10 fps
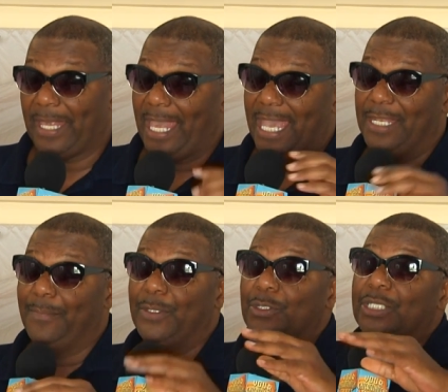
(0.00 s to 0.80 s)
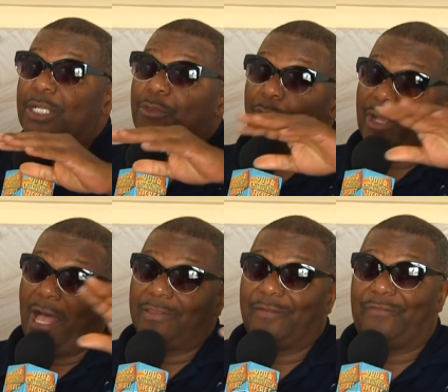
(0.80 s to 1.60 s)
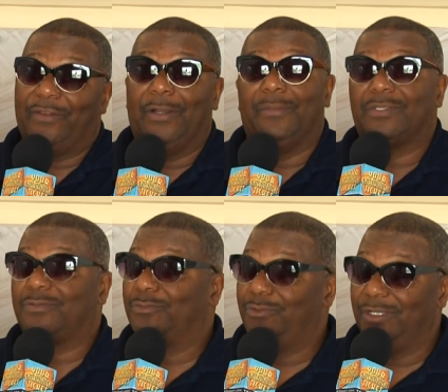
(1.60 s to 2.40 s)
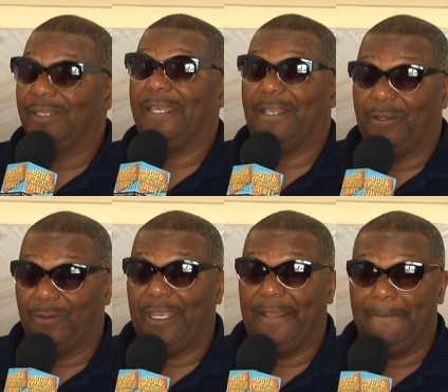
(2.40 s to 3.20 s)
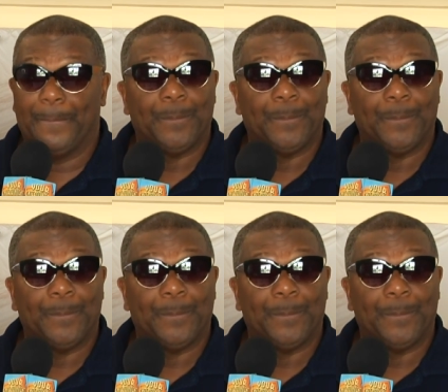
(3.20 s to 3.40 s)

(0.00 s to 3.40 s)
And the music throughout the film is really great,